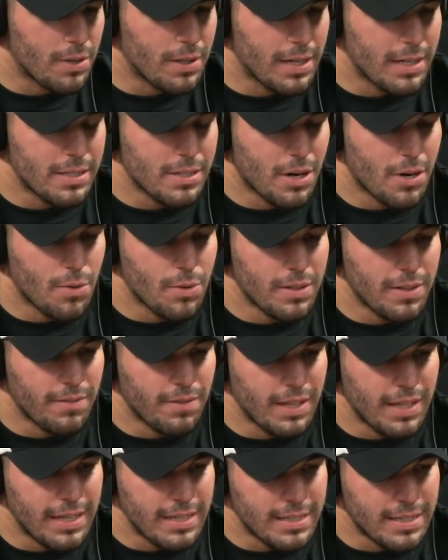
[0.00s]
and then I started with the
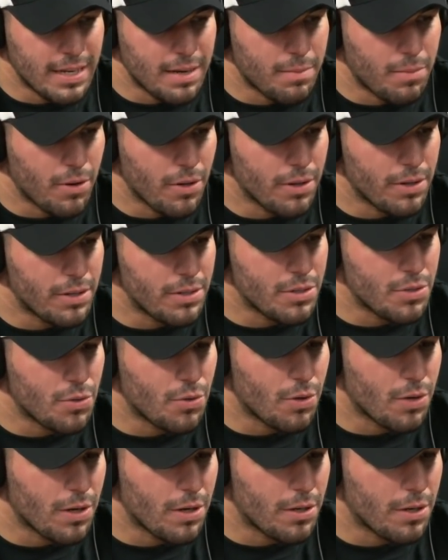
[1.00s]
Valente brothers,
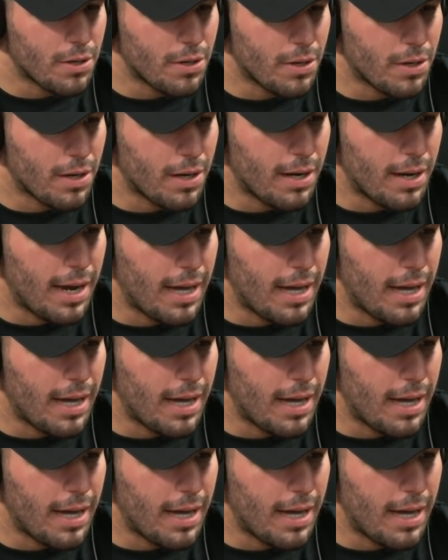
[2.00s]
who are under